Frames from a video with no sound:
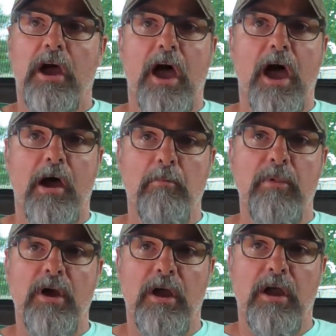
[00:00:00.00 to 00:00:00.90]

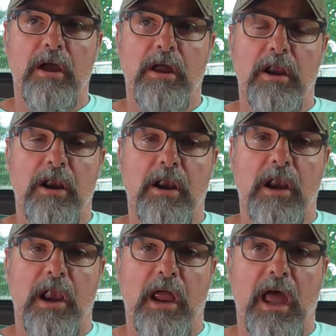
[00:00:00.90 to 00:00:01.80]
I'll
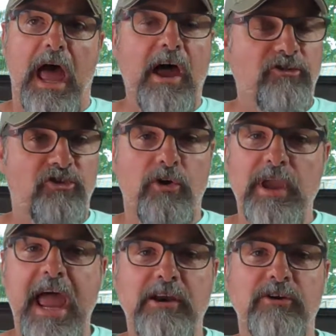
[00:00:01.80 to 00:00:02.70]
show
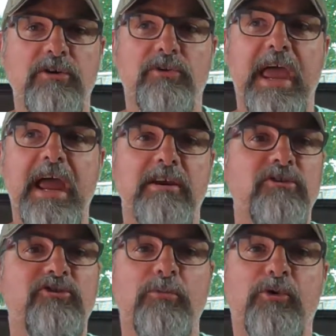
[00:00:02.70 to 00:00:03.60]
you how to do that.
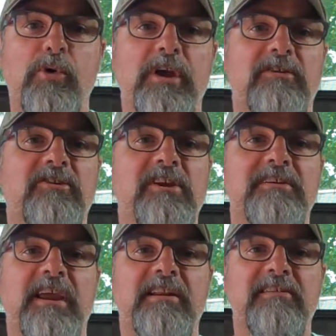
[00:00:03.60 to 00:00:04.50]
It's super quick. It's
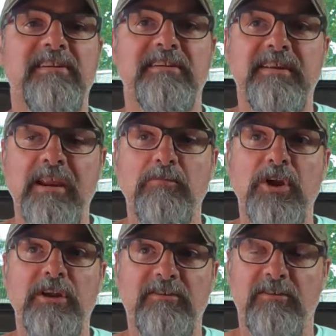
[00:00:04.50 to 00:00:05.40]
going to take less than 10
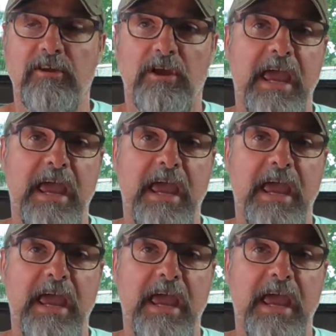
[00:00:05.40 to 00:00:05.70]
minutes.